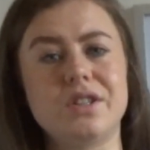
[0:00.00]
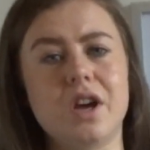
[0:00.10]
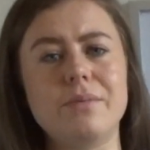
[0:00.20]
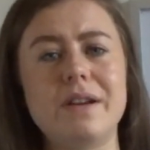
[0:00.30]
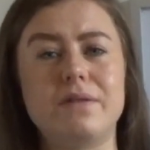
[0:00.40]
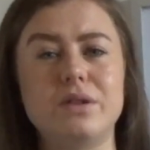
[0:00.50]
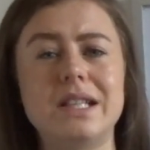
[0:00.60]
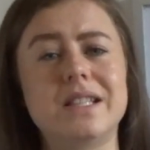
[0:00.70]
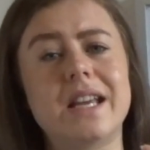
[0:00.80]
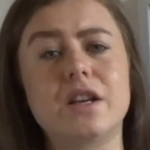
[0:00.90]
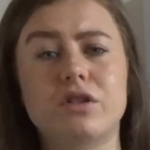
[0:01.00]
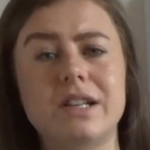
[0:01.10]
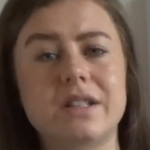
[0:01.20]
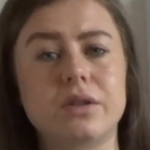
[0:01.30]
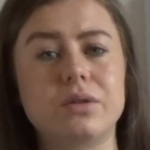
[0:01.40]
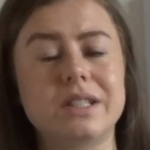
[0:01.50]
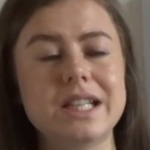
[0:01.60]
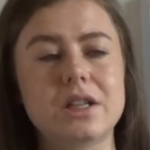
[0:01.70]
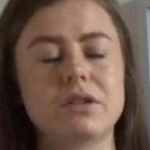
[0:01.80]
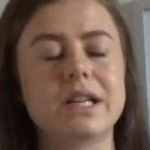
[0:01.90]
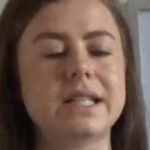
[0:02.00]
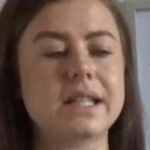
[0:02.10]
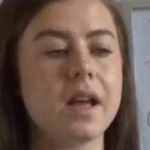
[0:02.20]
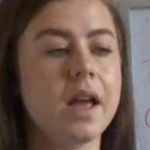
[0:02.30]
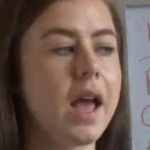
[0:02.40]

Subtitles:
know if you need to increase or decrease.